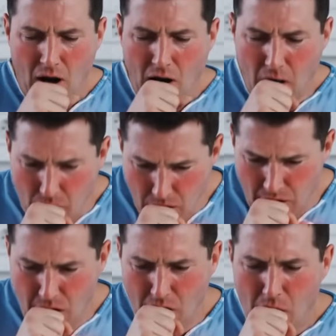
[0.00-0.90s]
we
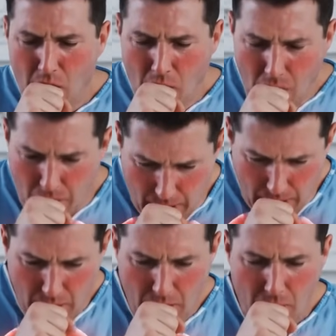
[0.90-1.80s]
call it an
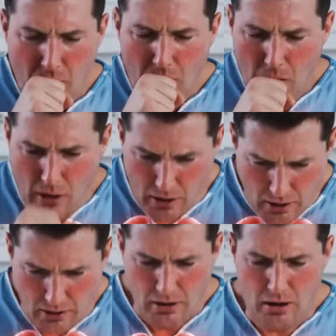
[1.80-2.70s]
exacerbation or
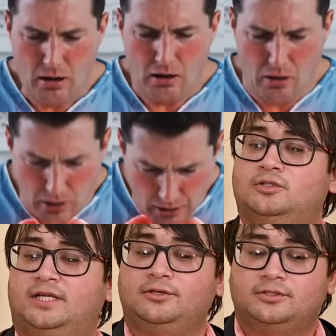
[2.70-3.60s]
a lung attack.
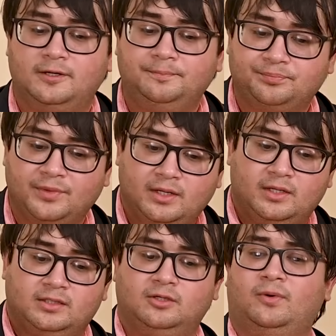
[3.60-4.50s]
So thank you sir.
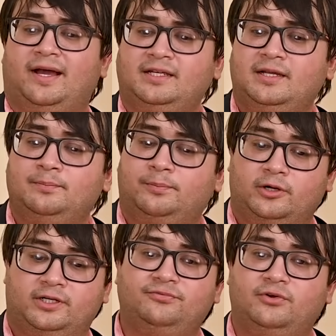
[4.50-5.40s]
So why is it
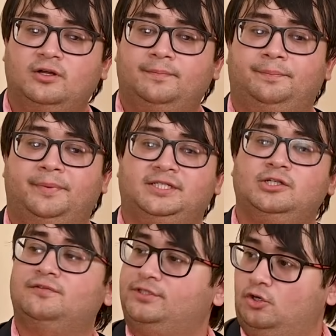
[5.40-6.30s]
important for a
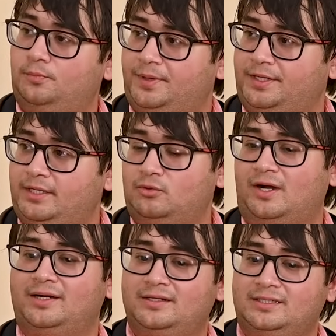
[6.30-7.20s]
patient of COPD
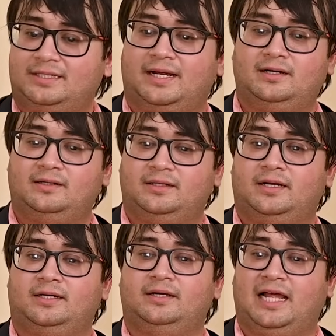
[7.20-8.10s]
to understand
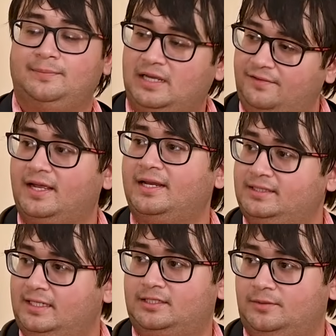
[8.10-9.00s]
that I am having an
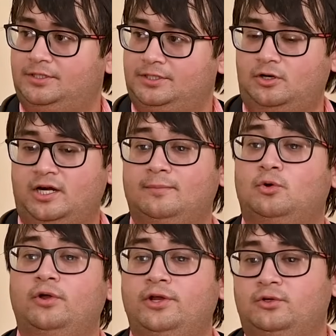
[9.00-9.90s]
exacerbation or I
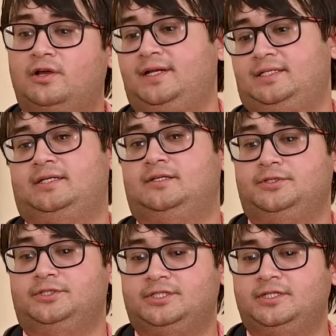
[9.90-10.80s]
am going to have an
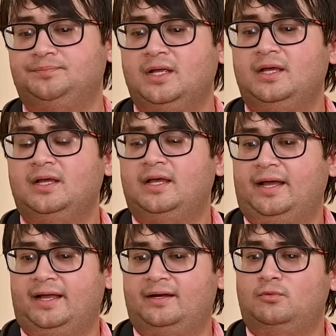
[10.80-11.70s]
exacerbation
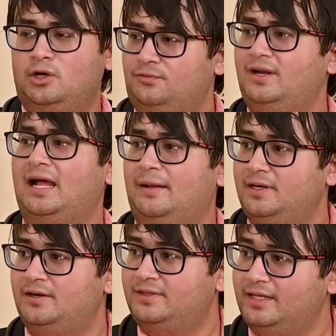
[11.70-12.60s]
and what will
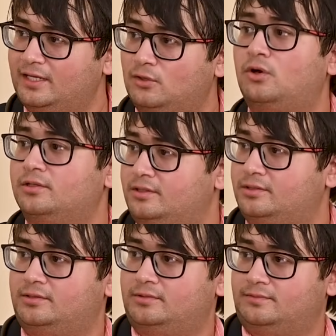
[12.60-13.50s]
happen if they ignore
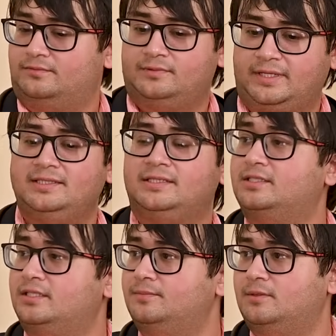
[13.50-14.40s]
this signs
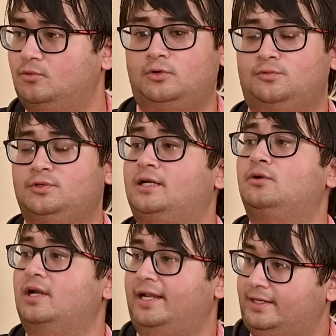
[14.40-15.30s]
and symptoms? What would
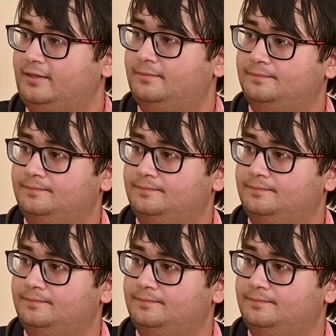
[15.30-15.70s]
that look like?